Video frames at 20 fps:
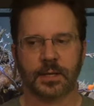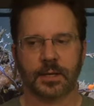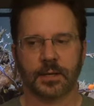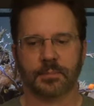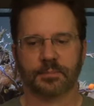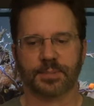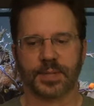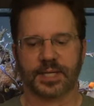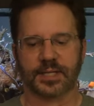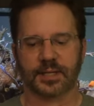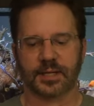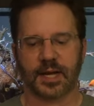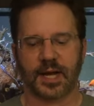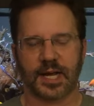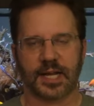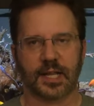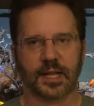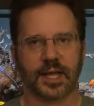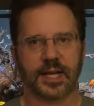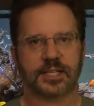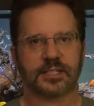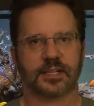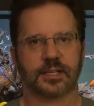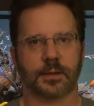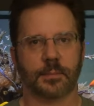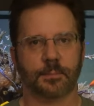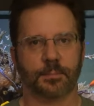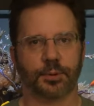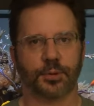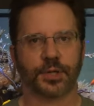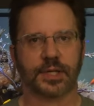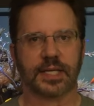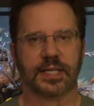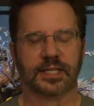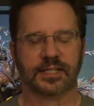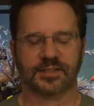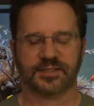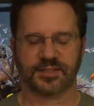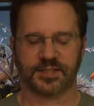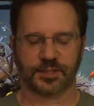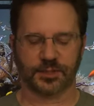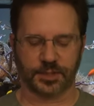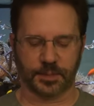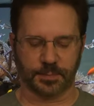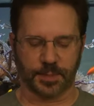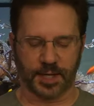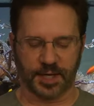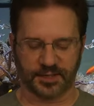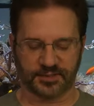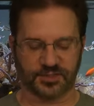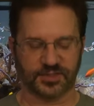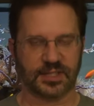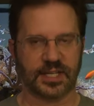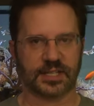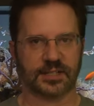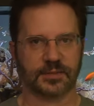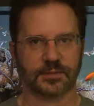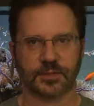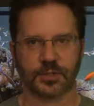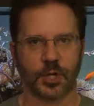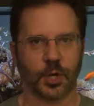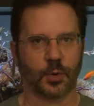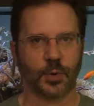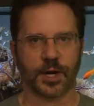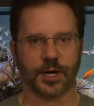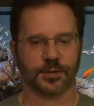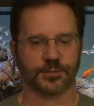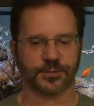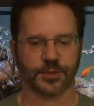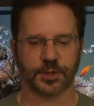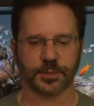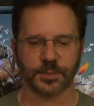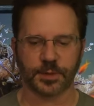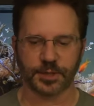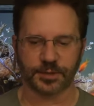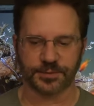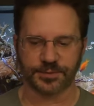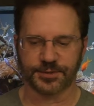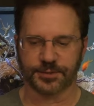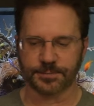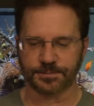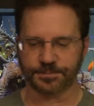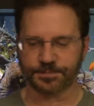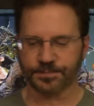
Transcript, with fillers: But I like to completely seal the box so that no airflow moves.